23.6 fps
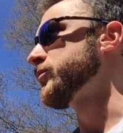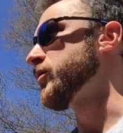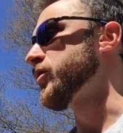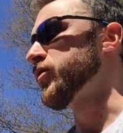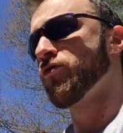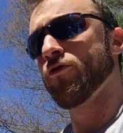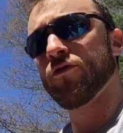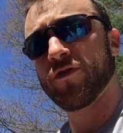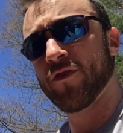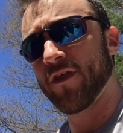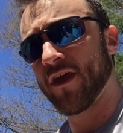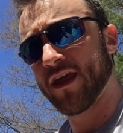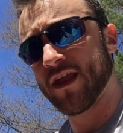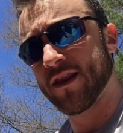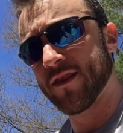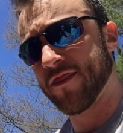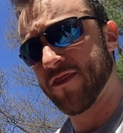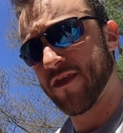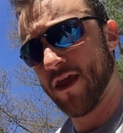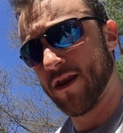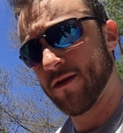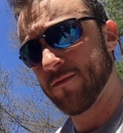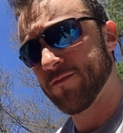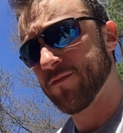through thick and
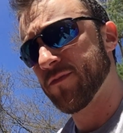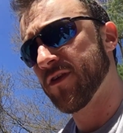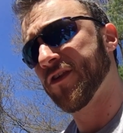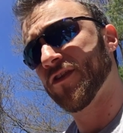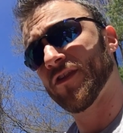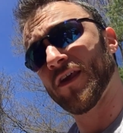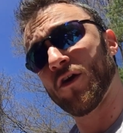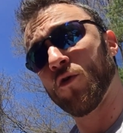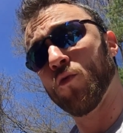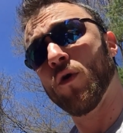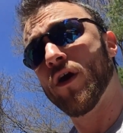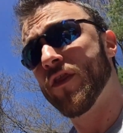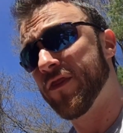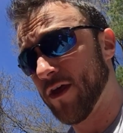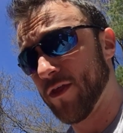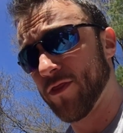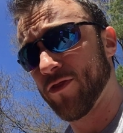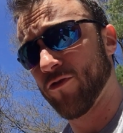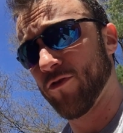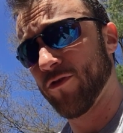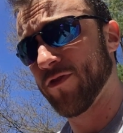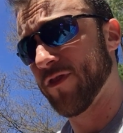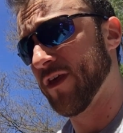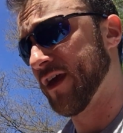thin, stick with it
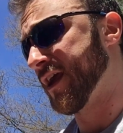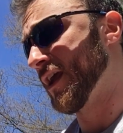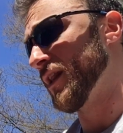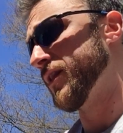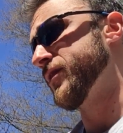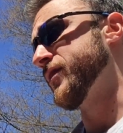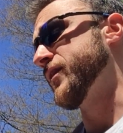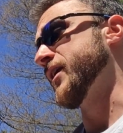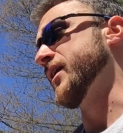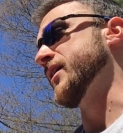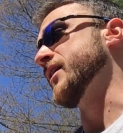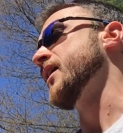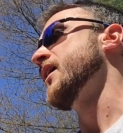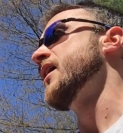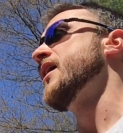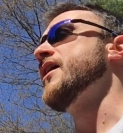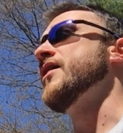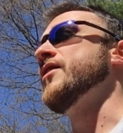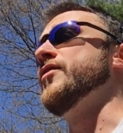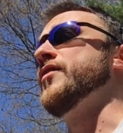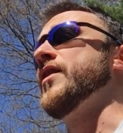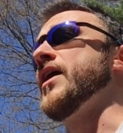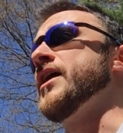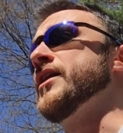through thick and thin,
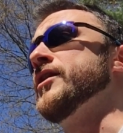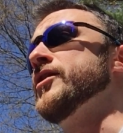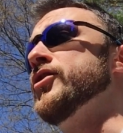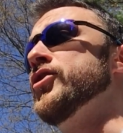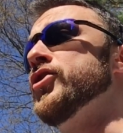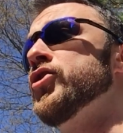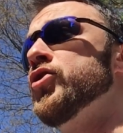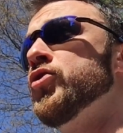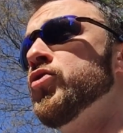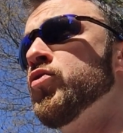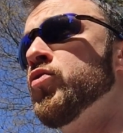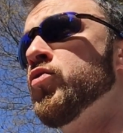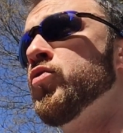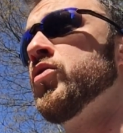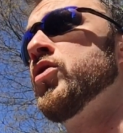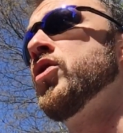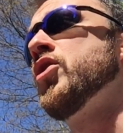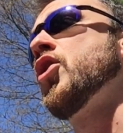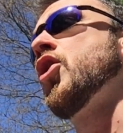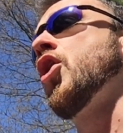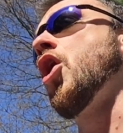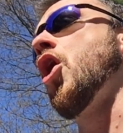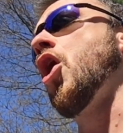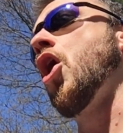then you
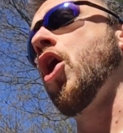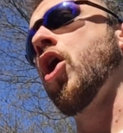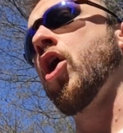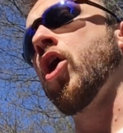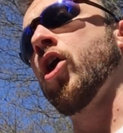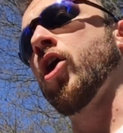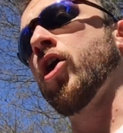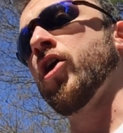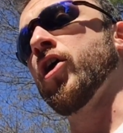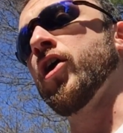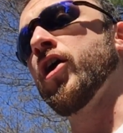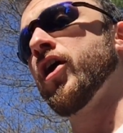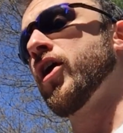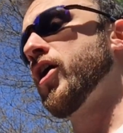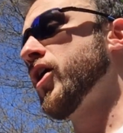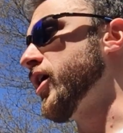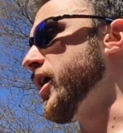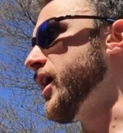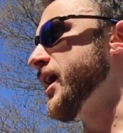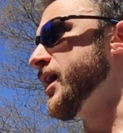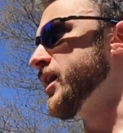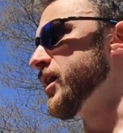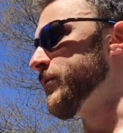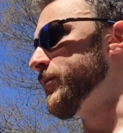are
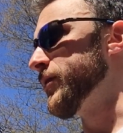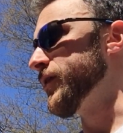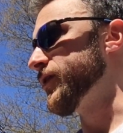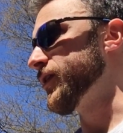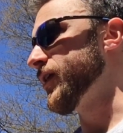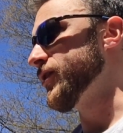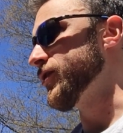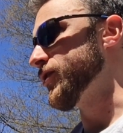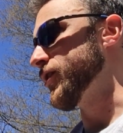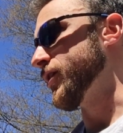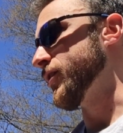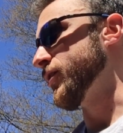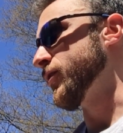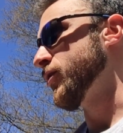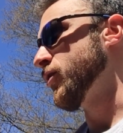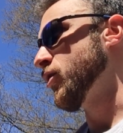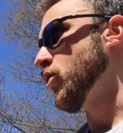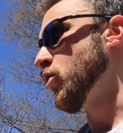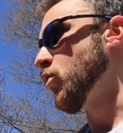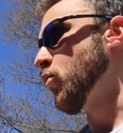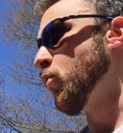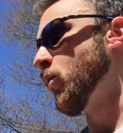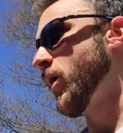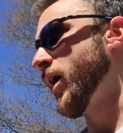in a position
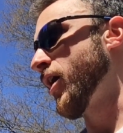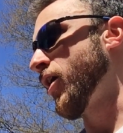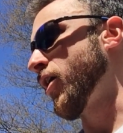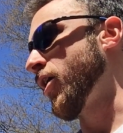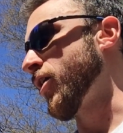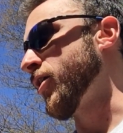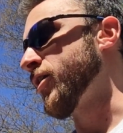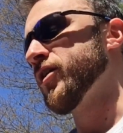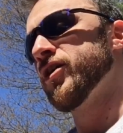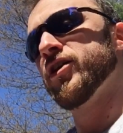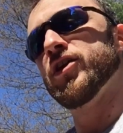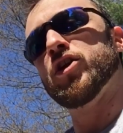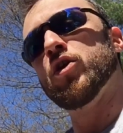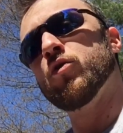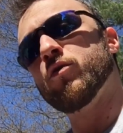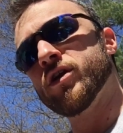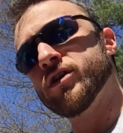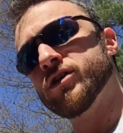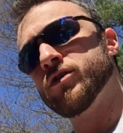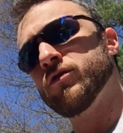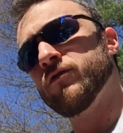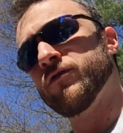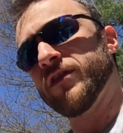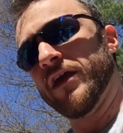where you can
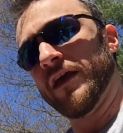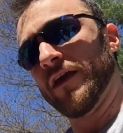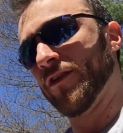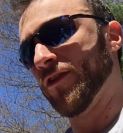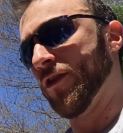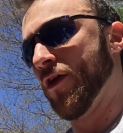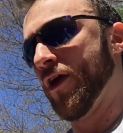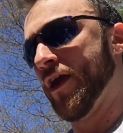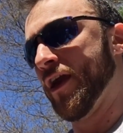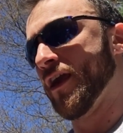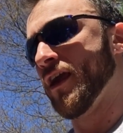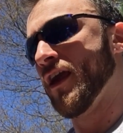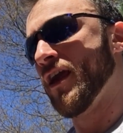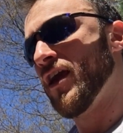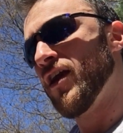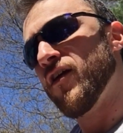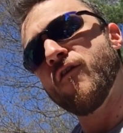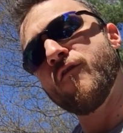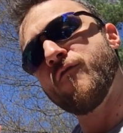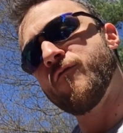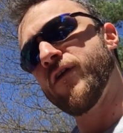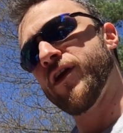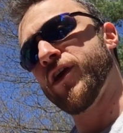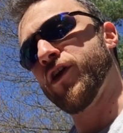do things like
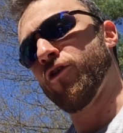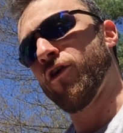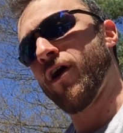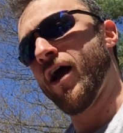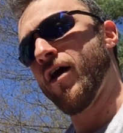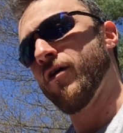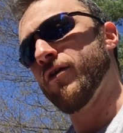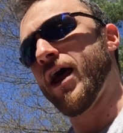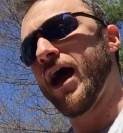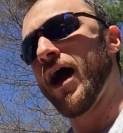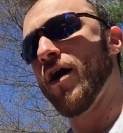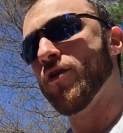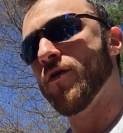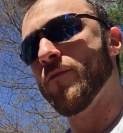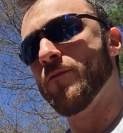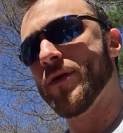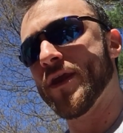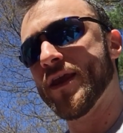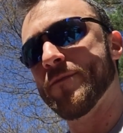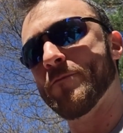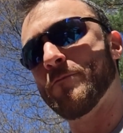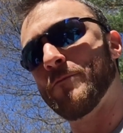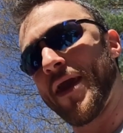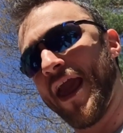figure out how to
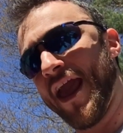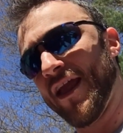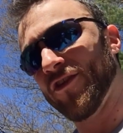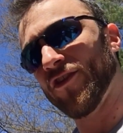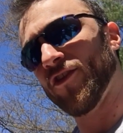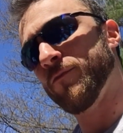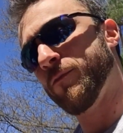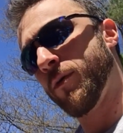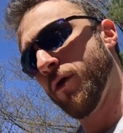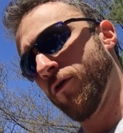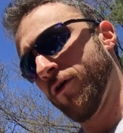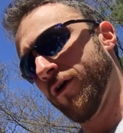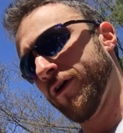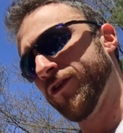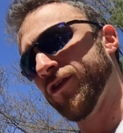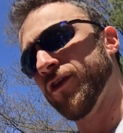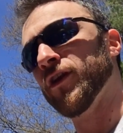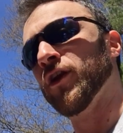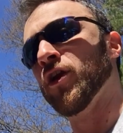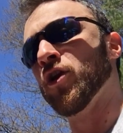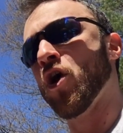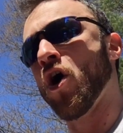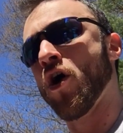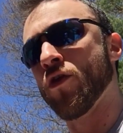beat Bant Spirits in
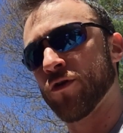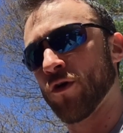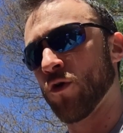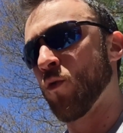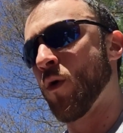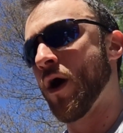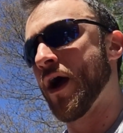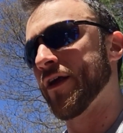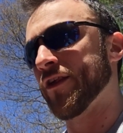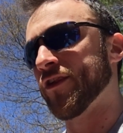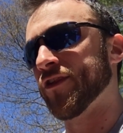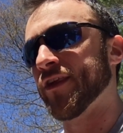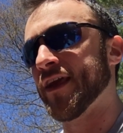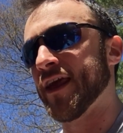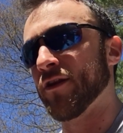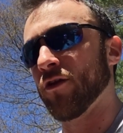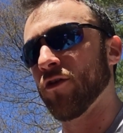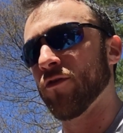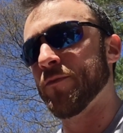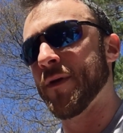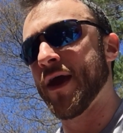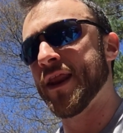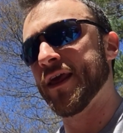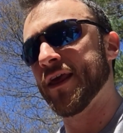an otherwise
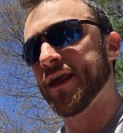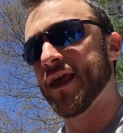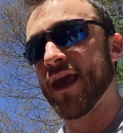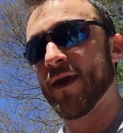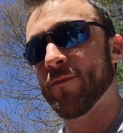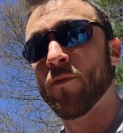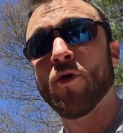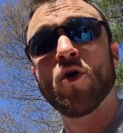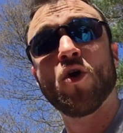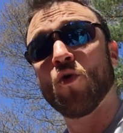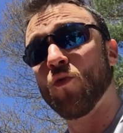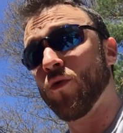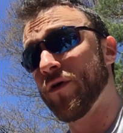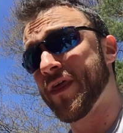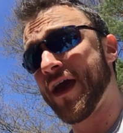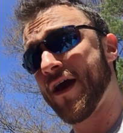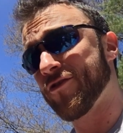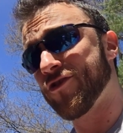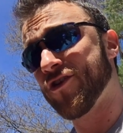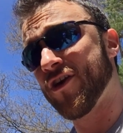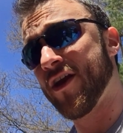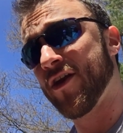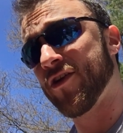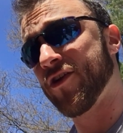settled metagame without
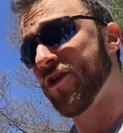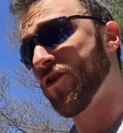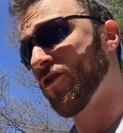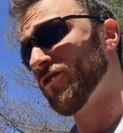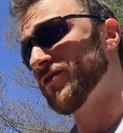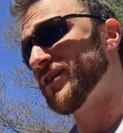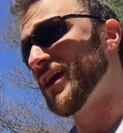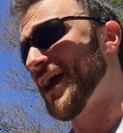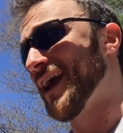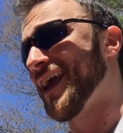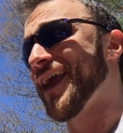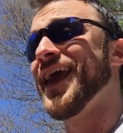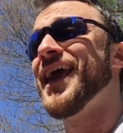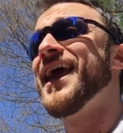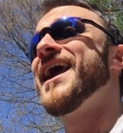changing your deck.